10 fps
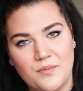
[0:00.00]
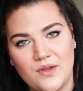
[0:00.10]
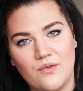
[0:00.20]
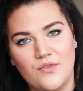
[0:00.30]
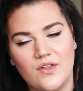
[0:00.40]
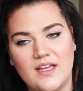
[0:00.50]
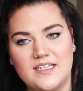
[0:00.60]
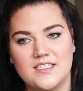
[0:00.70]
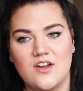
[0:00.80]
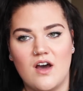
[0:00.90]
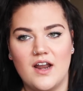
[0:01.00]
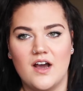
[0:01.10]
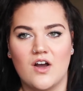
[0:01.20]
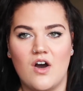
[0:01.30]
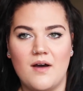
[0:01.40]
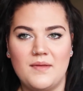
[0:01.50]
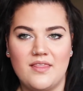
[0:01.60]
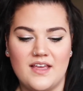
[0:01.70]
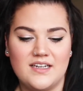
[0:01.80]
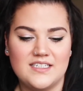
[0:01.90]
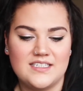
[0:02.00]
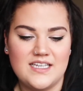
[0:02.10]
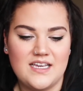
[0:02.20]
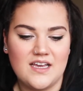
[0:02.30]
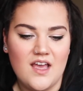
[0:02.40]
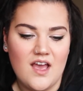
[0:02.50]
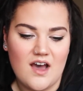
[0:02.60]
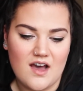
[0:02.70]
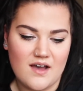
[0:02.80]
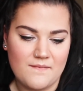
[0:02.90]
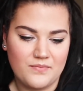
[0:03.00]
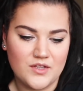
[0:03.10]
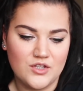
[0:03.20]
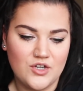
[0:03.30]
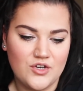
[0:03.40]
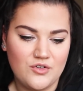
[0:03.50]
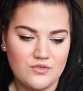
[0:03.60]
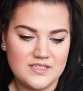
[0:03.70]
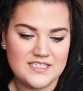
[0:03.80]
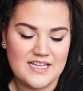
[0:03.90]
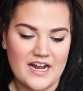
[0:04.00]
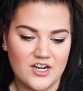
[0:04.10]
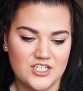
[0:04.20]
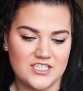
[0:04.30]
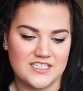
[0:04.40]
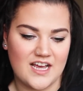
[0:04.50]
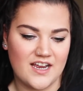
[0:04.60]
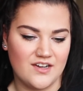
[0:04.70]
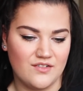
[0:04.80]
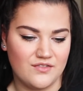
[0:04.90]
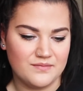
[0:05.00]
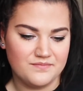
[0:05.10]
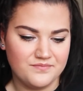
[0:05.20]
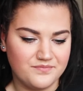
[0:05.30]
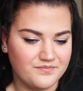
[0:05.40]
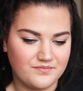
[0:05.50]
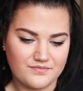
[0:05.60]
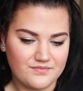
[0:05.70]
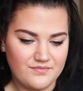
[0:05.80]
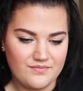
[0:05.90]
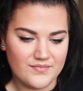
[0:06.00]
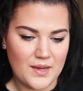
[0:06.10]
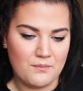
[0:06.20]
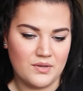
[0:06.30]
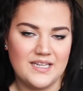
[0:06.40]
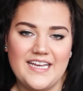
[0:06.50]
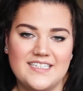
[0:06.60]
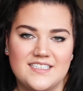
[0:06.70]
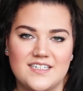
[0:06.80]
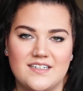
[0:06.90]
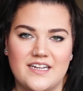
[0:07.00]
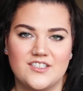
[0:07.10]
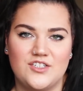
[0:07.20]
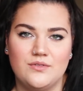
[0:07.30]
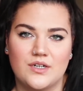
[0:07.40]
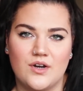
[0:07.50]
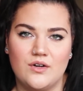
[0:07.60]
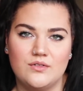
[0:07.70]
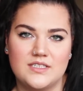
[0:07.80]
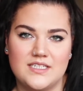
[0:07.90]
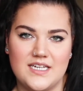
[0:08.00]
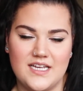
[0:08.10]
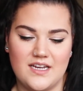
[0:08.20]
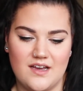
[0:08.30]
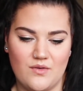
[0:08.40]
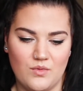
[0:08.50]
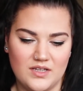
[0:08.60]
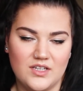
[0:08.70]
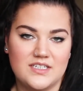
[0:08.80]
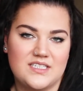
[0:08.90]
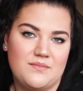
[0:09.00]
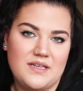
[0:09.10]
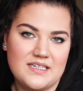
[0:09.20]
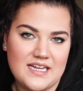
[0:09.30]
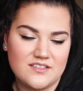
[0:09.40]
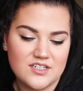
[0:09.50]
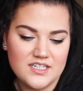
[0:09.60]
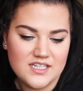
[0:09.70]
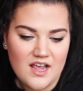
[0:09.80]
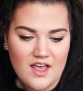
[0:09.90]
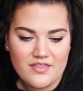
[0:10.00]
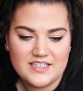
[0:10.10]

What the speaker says: beautiful. It's not a common thing to see lagoons that are just kind of placed next to a coast in what looks to be a desert. The